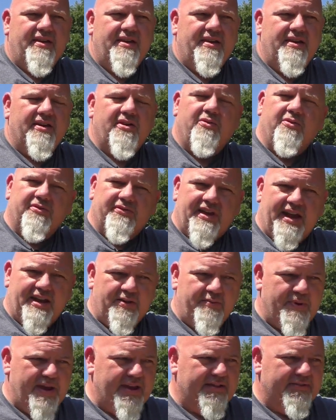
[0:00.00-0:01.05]
Of course that
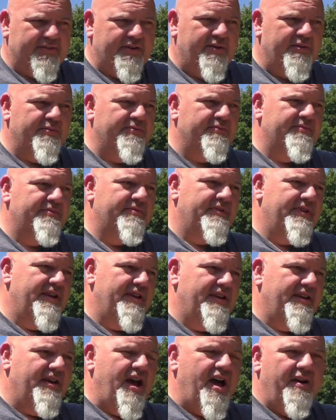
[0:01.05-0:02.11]
depends on,
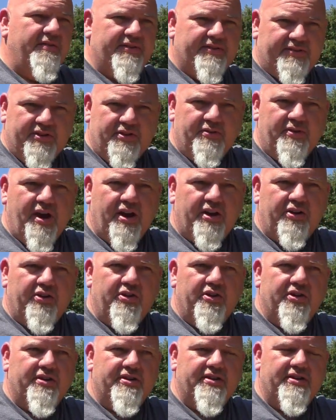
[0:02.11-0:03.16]
obviously you got to
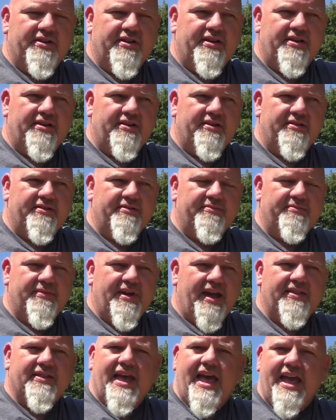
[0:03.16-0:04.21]
look
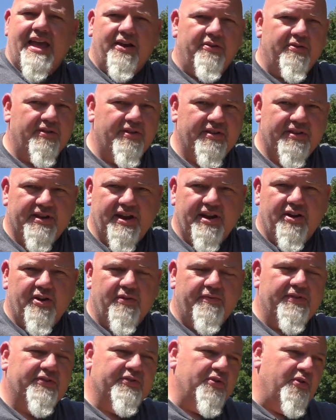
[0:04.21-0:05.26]
at the angle of the deer.
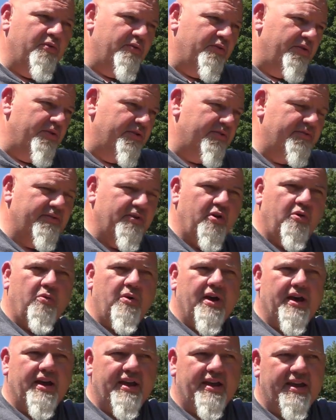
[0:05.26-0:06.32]
If it's quartering
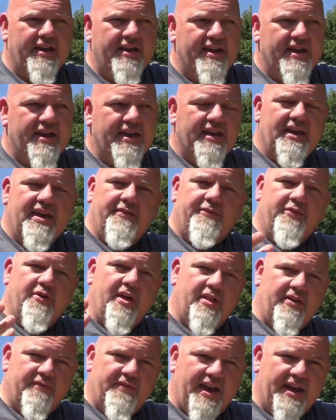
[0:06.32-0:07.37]
away, if you're
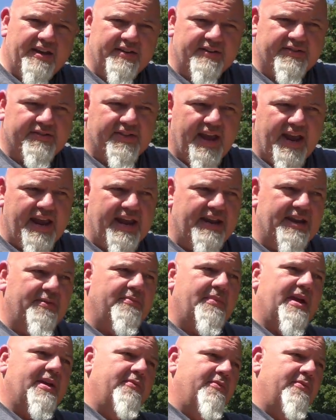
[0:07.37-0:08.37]
elevating the stand, it may